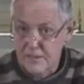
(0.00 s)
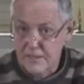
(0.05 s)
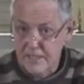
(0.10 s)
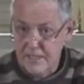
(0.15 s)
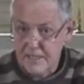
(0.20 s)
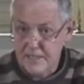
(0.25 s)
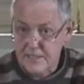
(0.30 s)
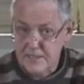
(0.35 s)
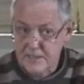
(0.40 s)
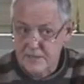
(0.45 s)
And
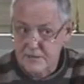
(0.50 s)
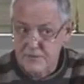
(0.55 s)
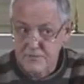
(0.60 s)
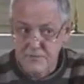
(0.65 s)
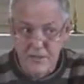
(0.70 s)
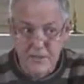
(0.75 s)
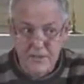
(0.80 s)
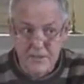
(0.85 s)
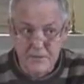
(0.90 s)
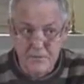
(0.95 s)
that is
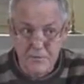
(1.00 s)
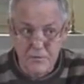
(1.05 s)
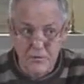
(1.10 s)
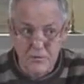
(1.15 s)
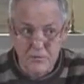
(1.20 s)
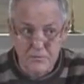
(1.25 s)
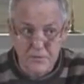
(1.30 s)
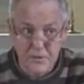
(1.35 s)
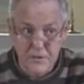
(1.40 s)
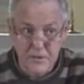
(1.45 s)
a very
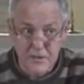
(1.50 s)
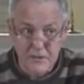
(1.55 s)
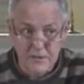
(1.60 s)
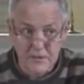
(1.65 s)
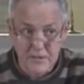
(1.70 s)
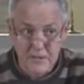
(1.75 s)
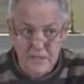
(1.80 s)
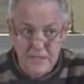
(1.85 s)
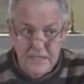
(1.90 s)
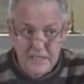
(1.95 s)
important
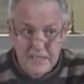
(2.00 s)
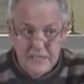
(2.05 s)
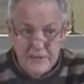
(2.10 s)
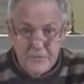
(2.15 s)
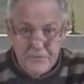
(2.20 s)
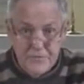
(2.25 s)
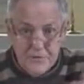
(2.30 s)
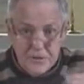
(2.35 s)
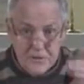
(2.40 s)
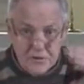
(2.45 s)
part.
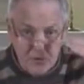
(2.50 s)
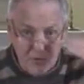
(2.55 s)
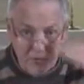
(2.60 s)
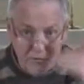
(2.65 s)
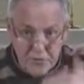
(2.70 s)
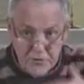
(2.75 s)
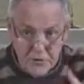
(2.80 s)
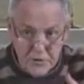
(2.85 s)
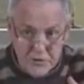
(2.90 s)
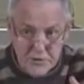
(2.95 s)
So
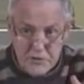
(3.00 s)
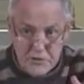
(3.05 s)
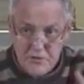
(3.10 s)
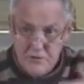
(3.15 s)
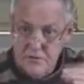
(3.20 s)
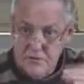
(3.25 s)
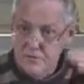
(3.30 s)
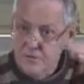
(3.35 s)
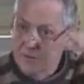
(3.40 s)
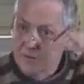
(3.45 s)
for
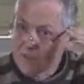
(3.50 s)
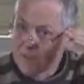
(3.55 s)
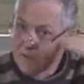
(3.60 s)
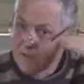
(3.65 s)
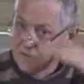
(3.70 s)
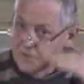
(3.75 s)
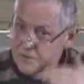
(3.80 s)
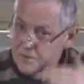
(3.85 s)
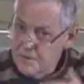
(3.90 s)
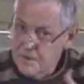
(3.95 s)
us,
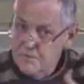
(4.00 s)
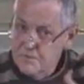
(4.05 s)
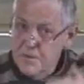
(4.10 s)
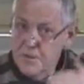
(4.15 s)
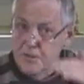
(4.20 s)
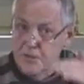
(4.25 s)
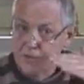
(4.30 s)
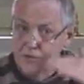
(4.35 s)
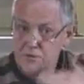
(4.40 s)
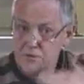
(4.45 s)

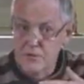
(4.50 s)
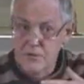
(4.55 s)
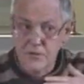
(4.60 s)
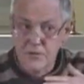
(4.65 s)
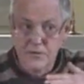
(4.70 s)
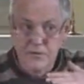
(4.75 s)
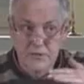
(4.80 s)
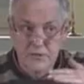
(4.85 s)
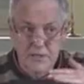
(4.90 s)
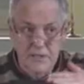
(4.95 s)
remember, you can
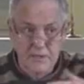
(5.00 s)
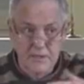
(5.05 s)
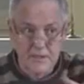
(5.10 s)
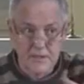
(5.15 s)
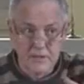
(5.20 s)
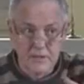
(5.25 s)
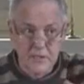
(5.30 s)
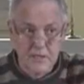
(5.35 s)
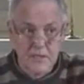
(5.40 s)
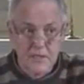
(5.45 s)
understand
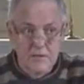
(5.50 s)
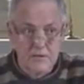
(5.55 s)
it.